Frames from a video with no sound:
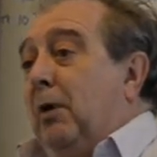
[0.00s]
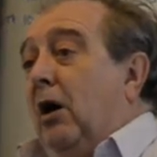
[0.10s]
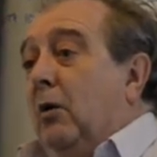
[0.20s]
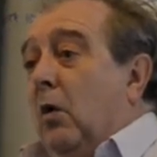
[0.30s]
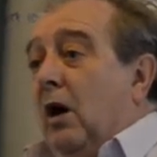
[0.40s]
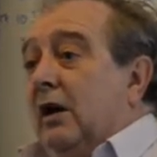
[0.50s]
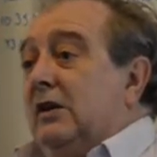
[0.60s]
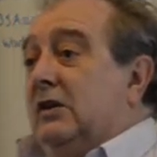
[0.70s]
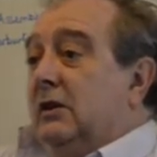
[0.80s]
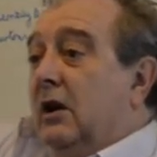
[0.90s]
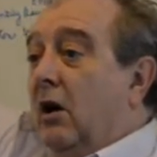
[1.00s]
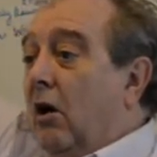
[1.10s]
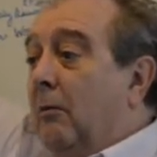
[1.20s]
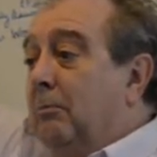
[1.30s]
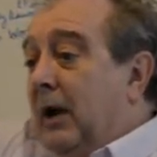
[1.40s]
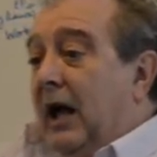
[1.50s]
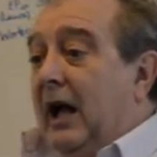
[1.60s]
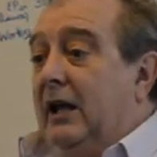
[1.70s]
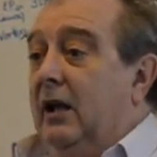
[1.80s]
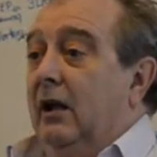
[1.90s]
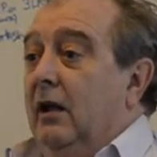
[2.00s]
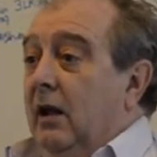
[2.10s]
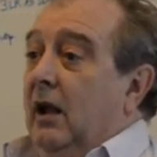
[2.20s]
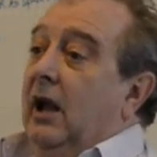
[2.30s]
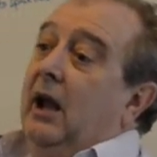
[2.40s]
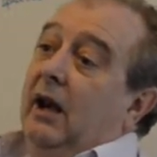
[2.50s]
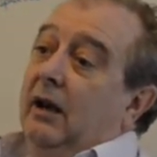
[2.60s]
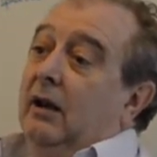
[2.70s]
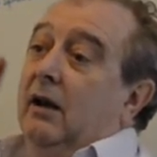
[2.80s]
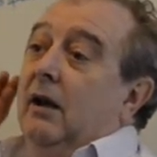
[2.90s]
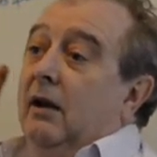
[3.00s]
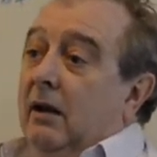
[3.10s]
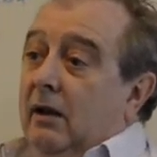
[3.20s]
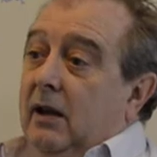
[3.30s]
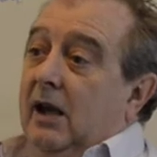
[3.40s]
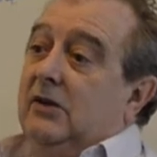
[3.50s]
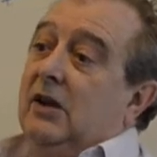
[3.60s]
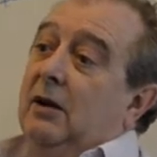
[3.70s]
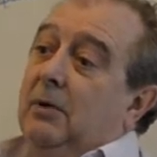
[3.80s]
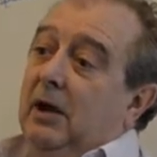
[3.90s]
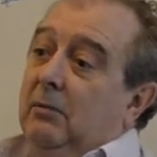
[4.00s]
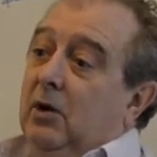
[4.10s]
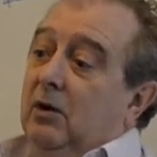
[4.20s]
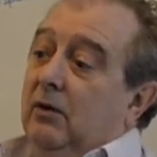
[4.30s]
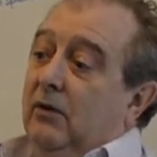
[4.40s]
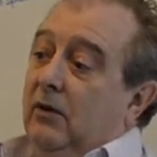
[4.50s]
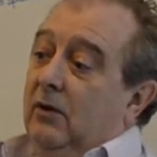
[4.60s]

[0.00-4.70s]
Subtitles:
by white on black in, guess how many moves?